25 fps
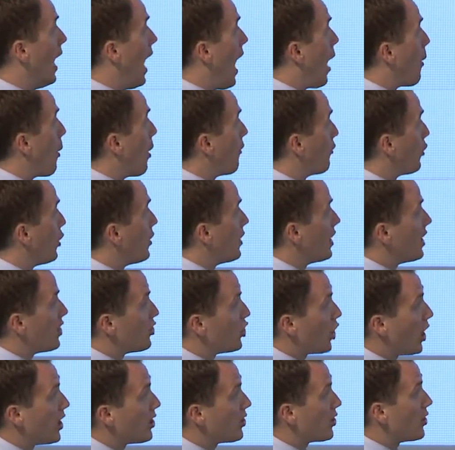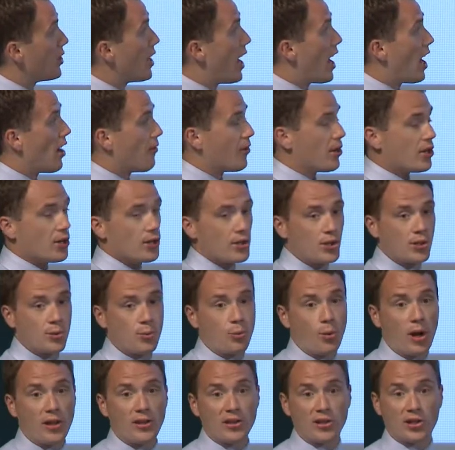However, in the adjacent
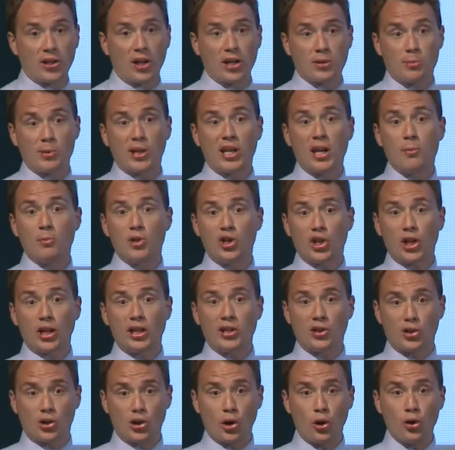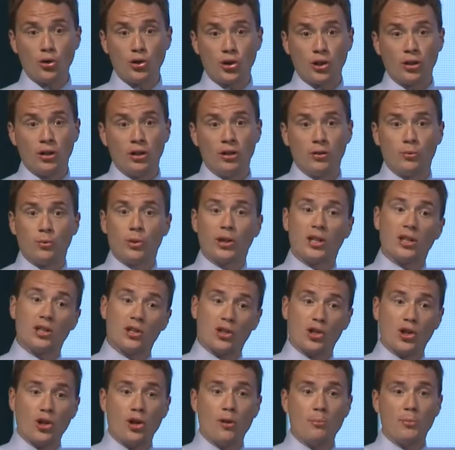areas where the seismic imaging is good, we can
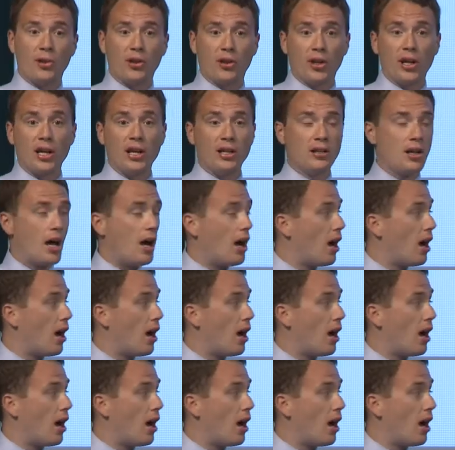assume that the